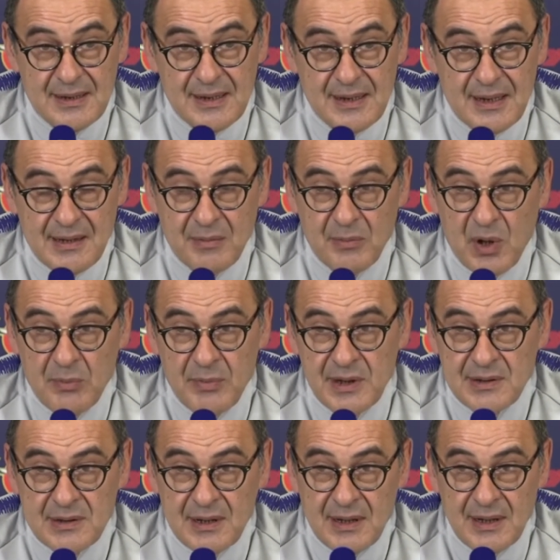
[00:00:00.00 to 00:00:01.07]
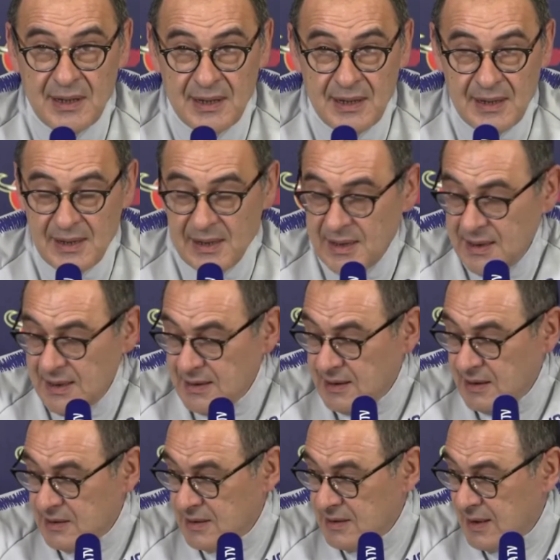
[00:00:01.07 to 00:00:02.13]
At the moment,
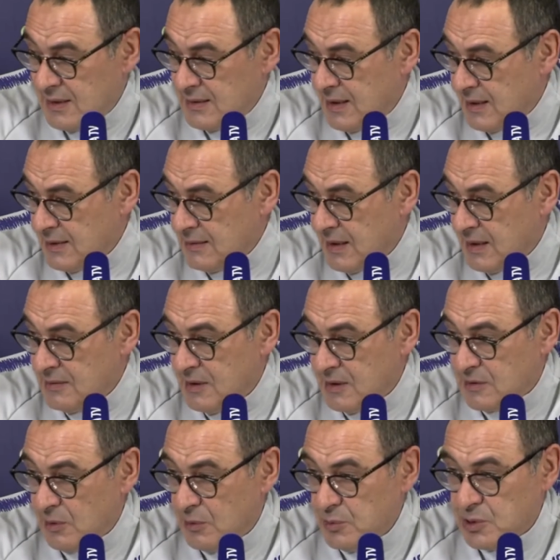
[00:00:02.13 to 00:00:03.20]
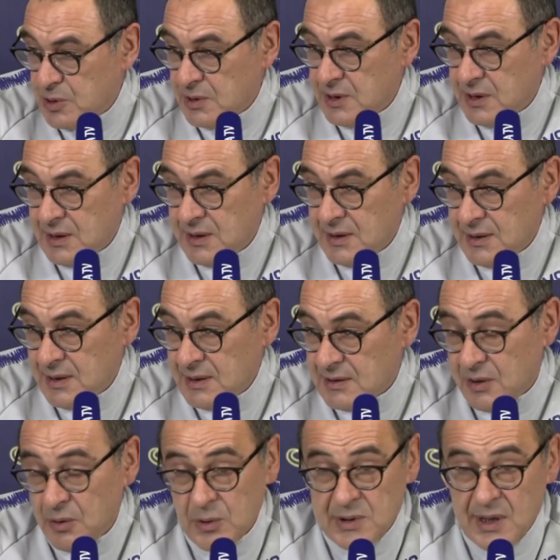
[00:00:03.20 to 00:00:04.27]
the solution is
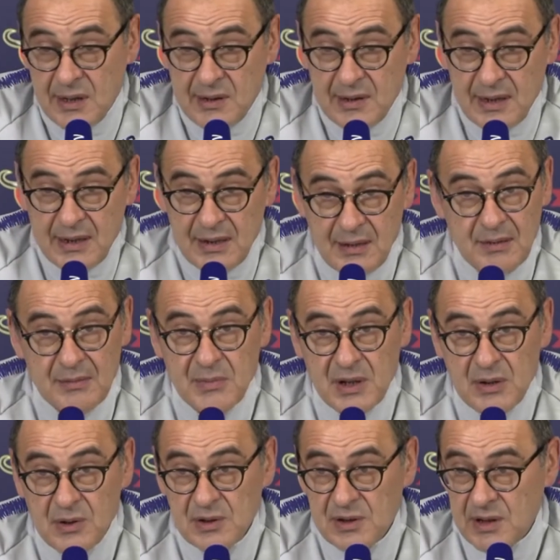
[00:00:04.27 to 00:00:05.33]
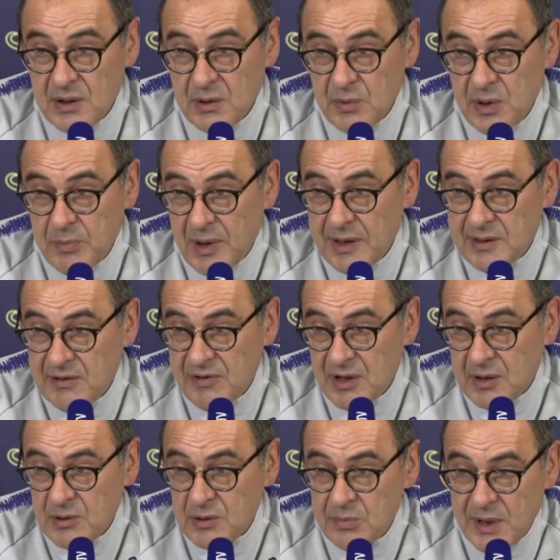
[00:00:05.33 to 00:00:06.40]
good, I think, because we played a very
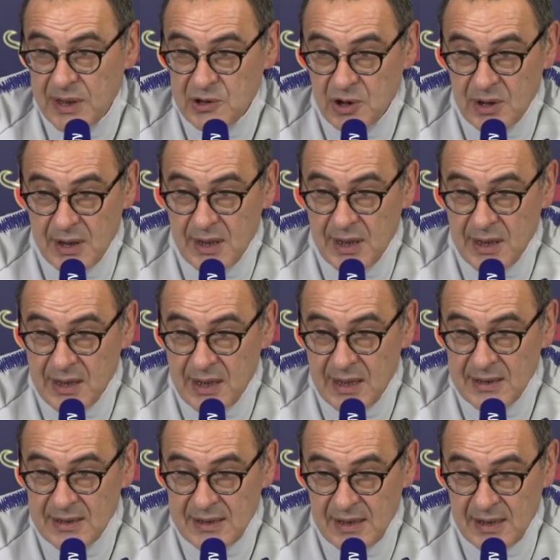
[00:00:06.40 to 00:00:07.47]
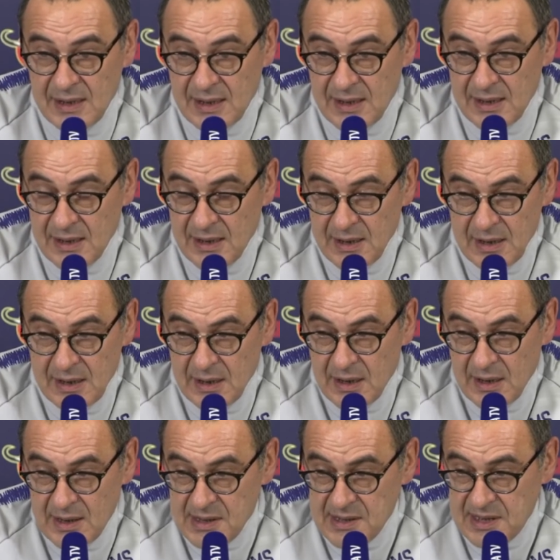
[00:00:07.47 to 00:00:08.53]
good match against
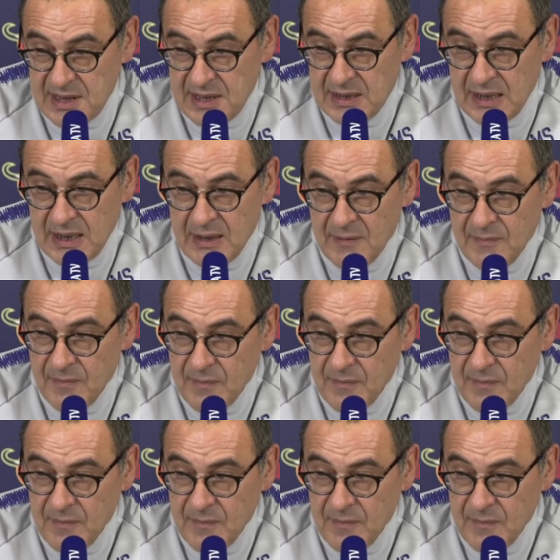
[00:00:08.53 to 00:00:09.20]
City.